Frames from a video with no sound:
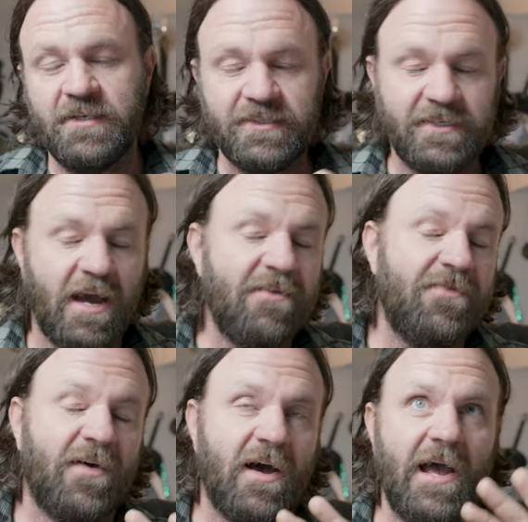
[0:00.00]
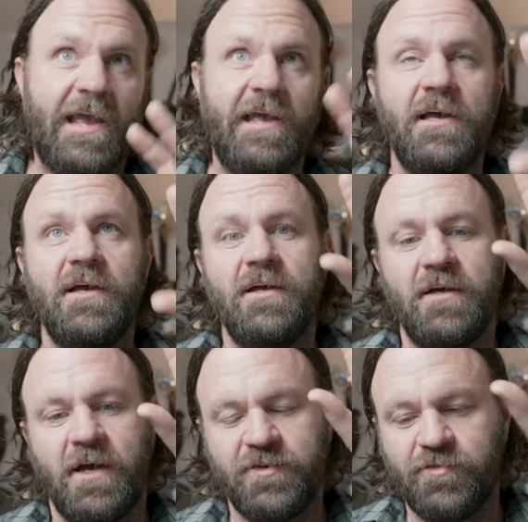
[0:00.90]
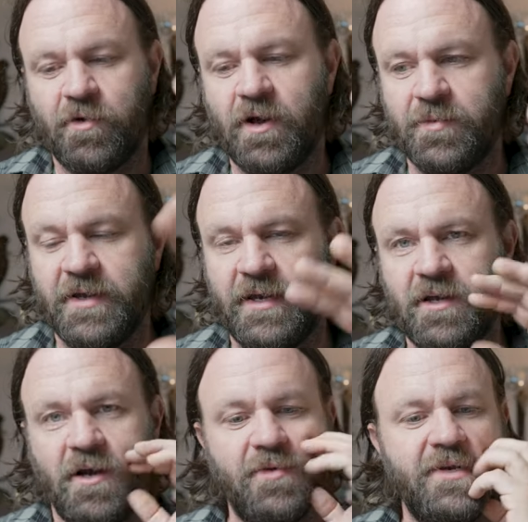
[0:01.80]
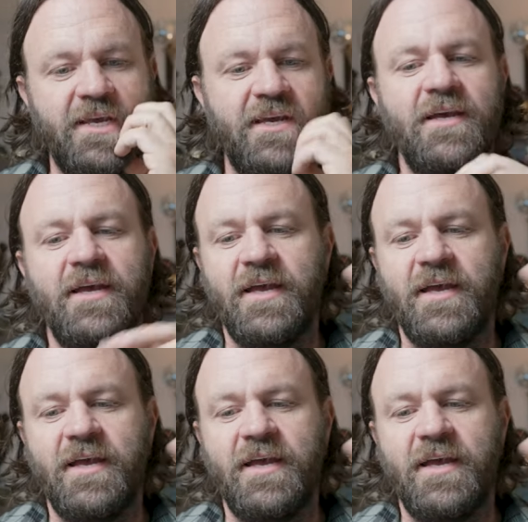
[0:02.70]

sci fi, uh, drama, and comedy.